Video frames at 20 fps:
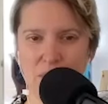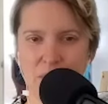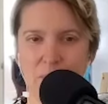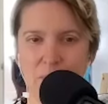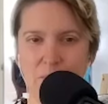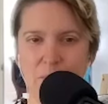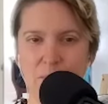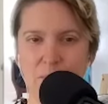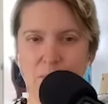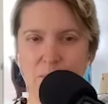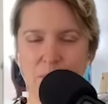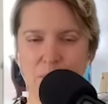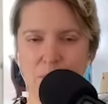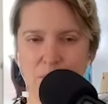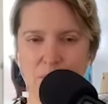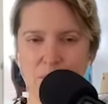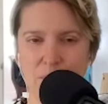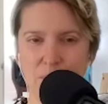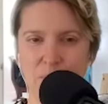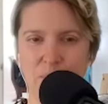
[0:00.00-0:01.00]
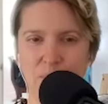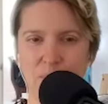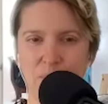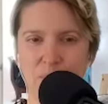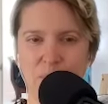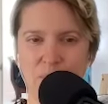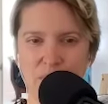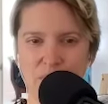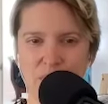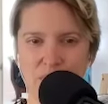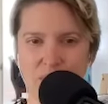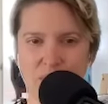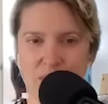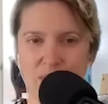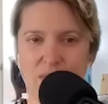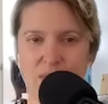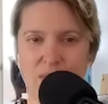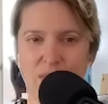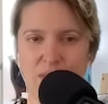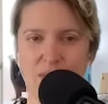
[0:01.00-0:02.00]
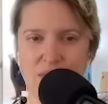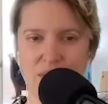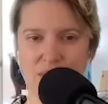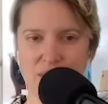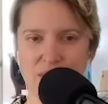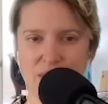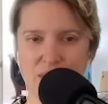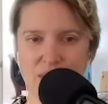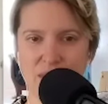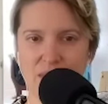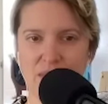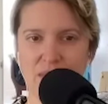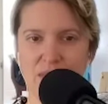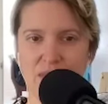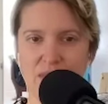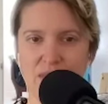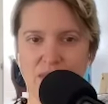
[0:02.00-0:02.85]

No words are spoken by the person on screen.